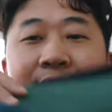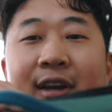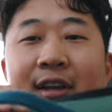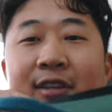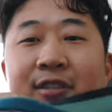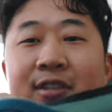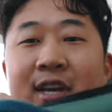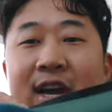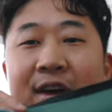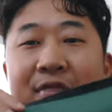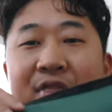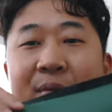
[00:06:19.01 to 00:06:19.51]

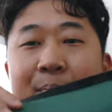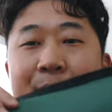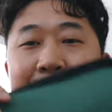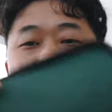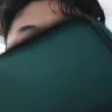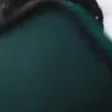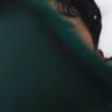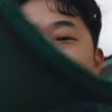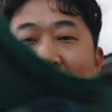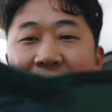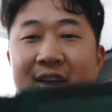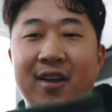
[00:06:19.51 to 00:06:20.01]
It's got the
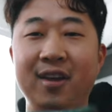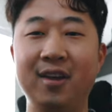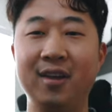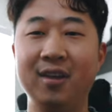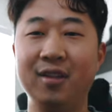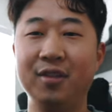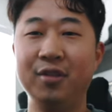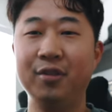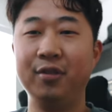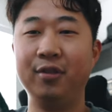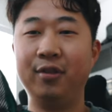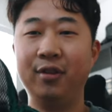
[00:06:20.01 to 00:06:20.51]
back,
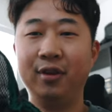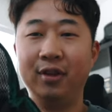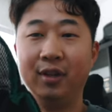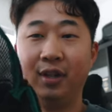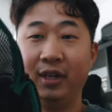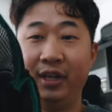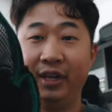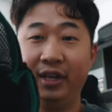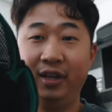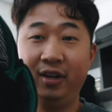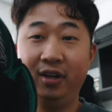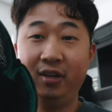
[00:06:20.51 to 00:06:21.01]
the
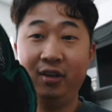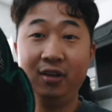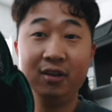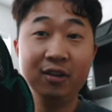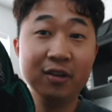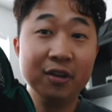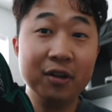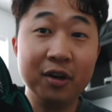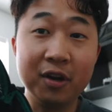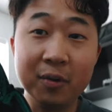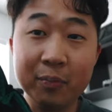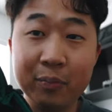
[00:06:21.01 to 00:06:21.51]
lid
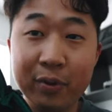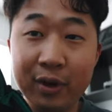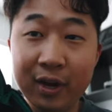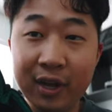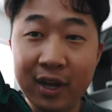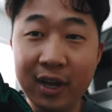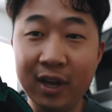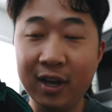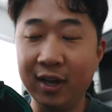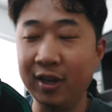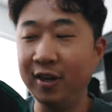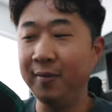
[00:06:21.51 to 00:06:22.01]
looking pretty
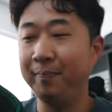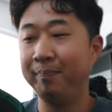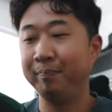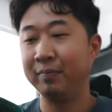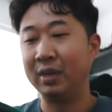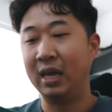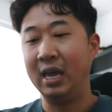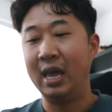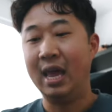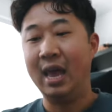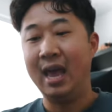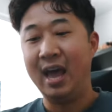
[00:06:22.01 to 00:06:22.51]
good.
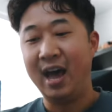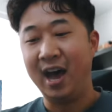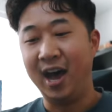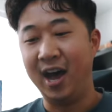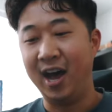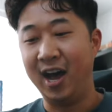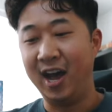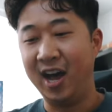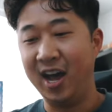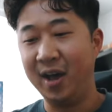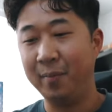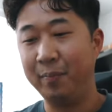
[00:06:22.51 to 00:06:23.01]

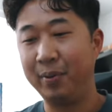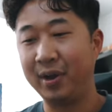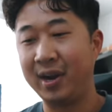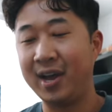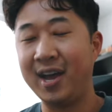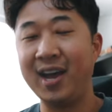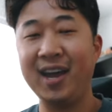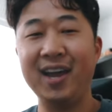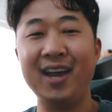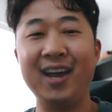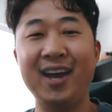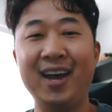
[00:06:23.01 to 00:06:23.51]
Uh, but
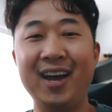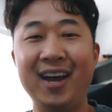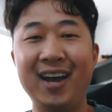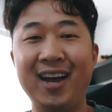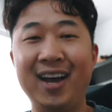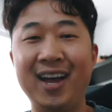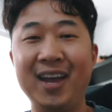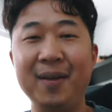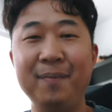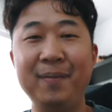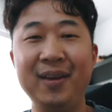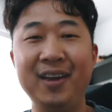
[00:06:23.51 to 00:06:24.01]
I, uh,
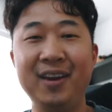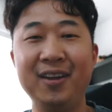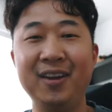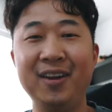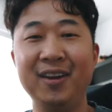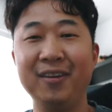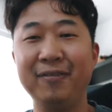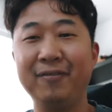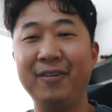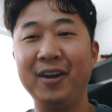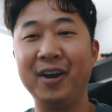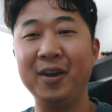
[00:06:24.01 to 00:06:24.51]
I made
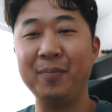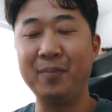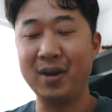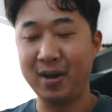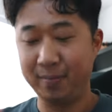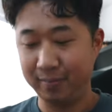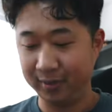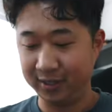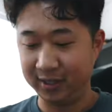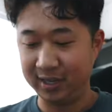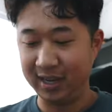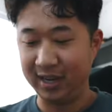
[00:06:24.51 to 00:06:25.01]
a very bad
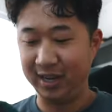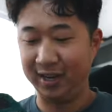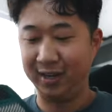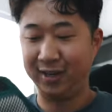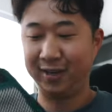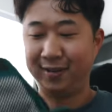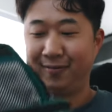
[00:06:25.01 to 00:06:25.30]
mistake.